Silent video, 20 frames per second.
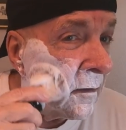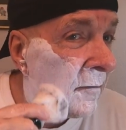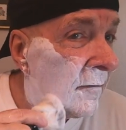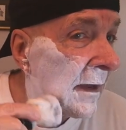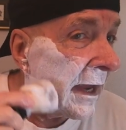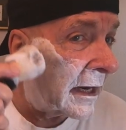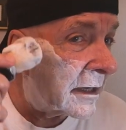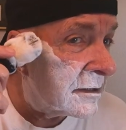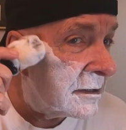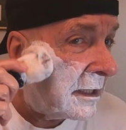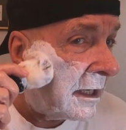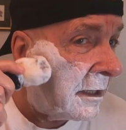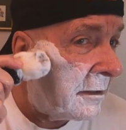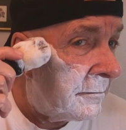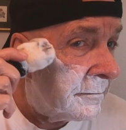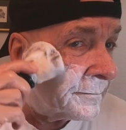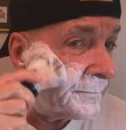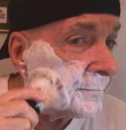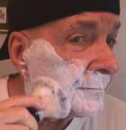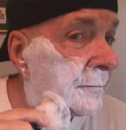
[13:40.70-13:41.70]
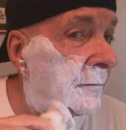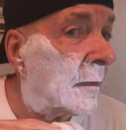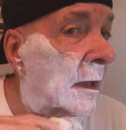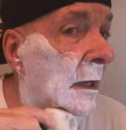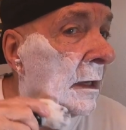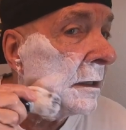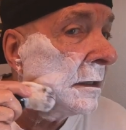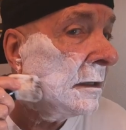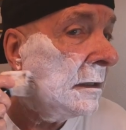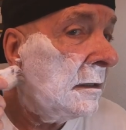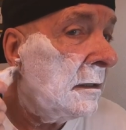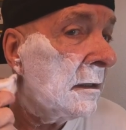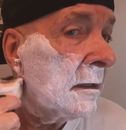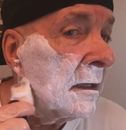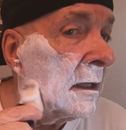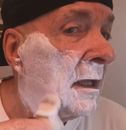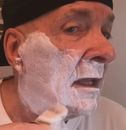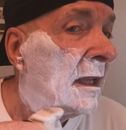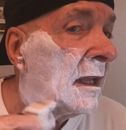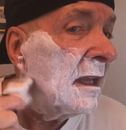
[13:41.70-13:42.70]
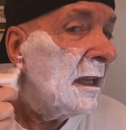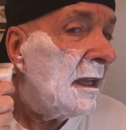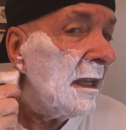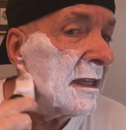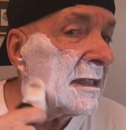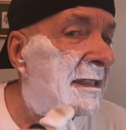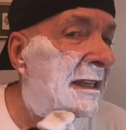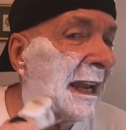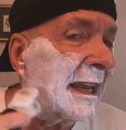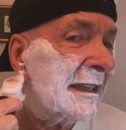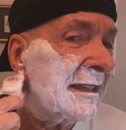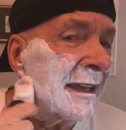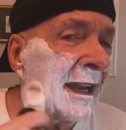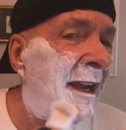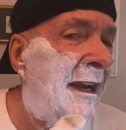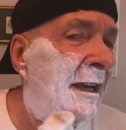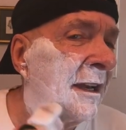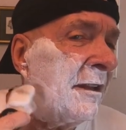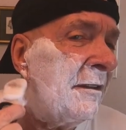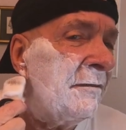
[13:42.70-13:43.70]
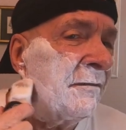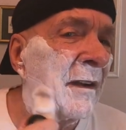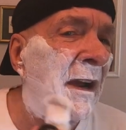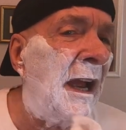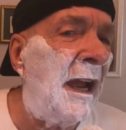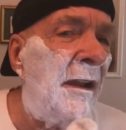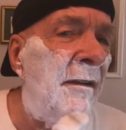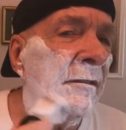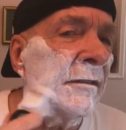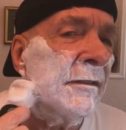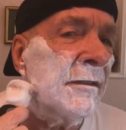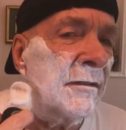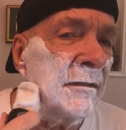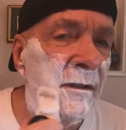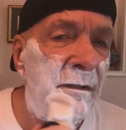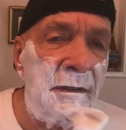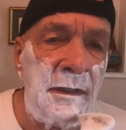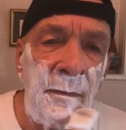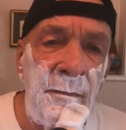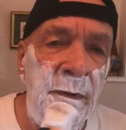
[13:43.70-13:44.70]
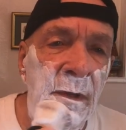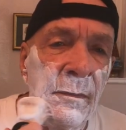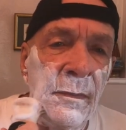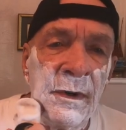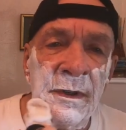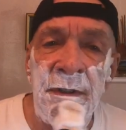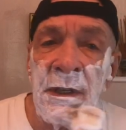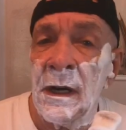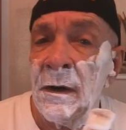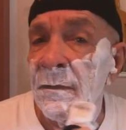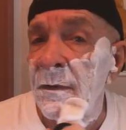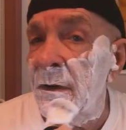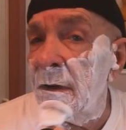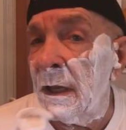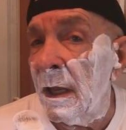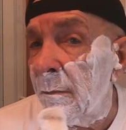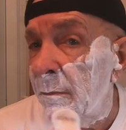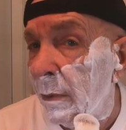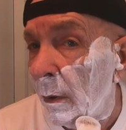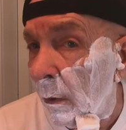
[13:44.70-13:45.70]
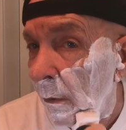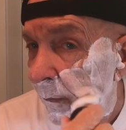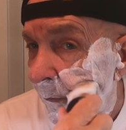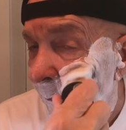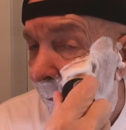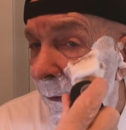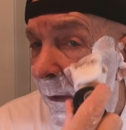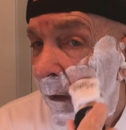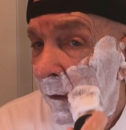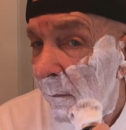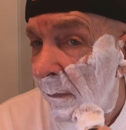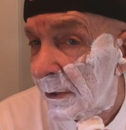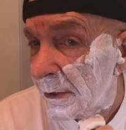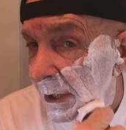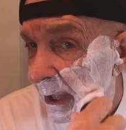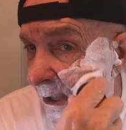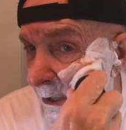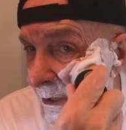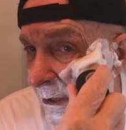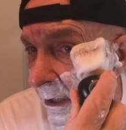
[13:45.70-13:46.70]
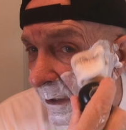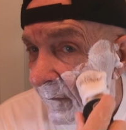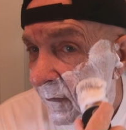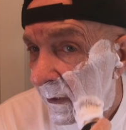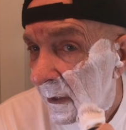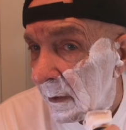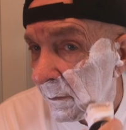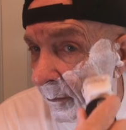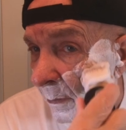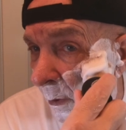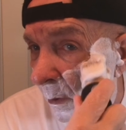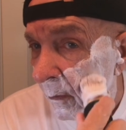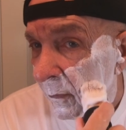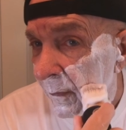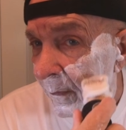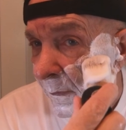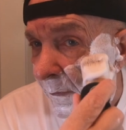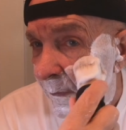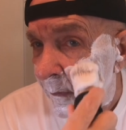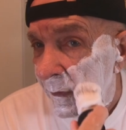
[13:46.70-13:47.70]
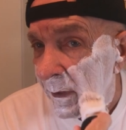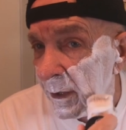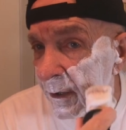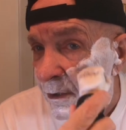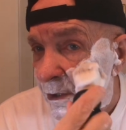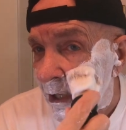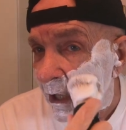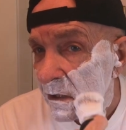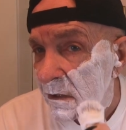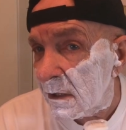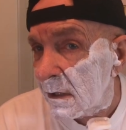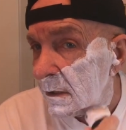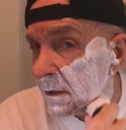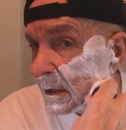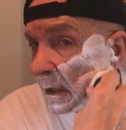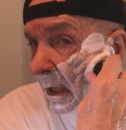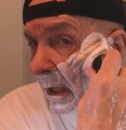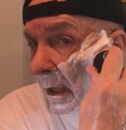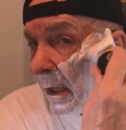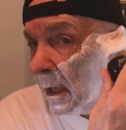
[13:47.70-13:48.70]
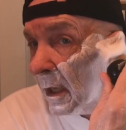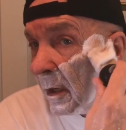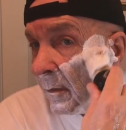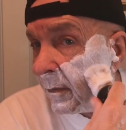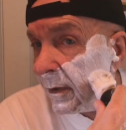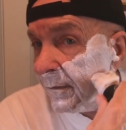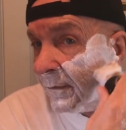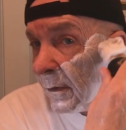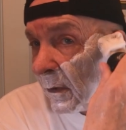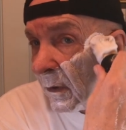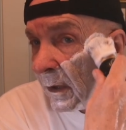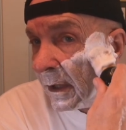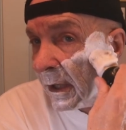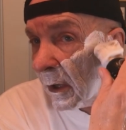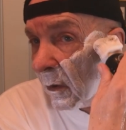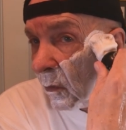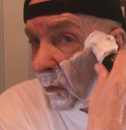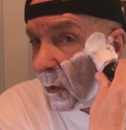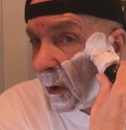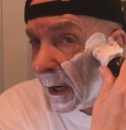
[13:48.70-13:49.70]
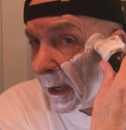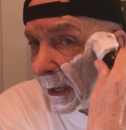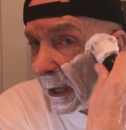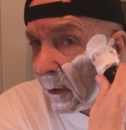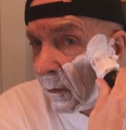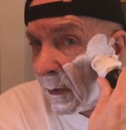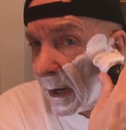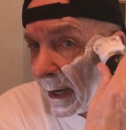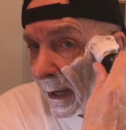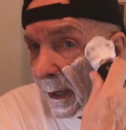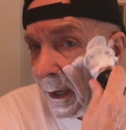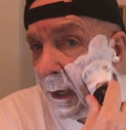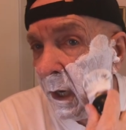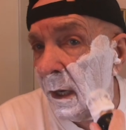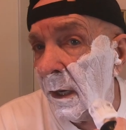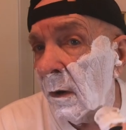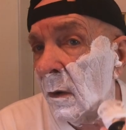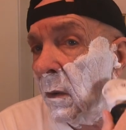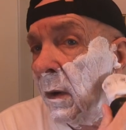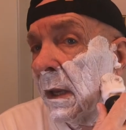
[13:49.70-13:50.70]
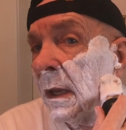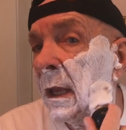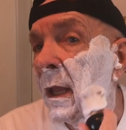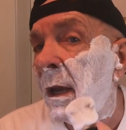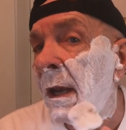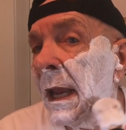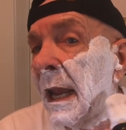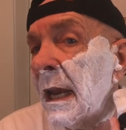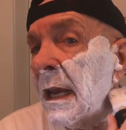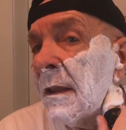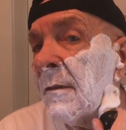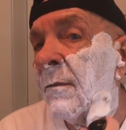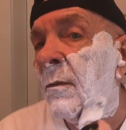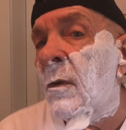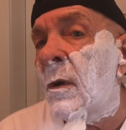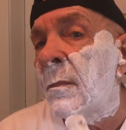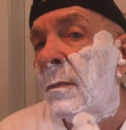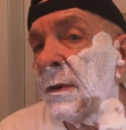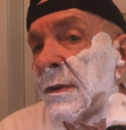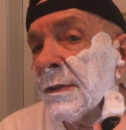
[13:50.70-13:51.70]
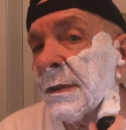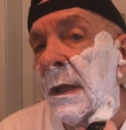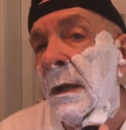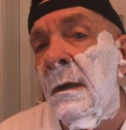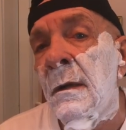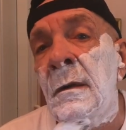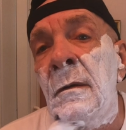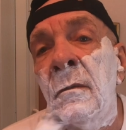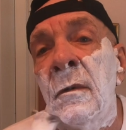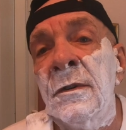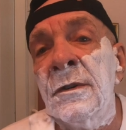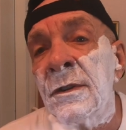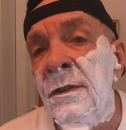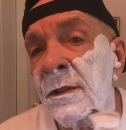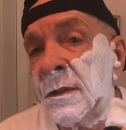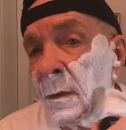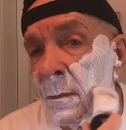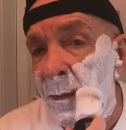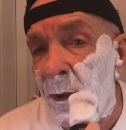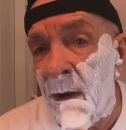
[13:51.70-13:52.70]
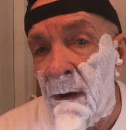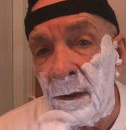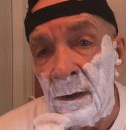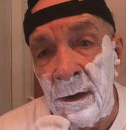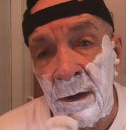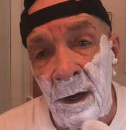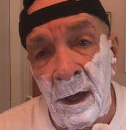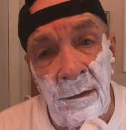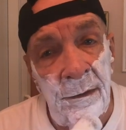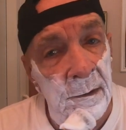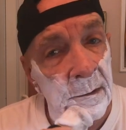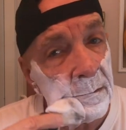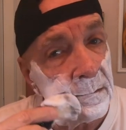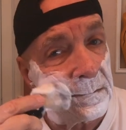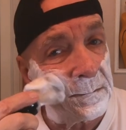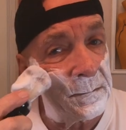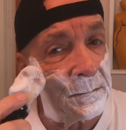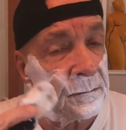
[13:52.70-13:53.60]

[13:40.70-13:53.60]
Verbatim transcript: vaccine. It's like 95 or something percent if you get both protection if you get both the injections. But if you only get one, I read it, you only get 84%, which is still better than nothing.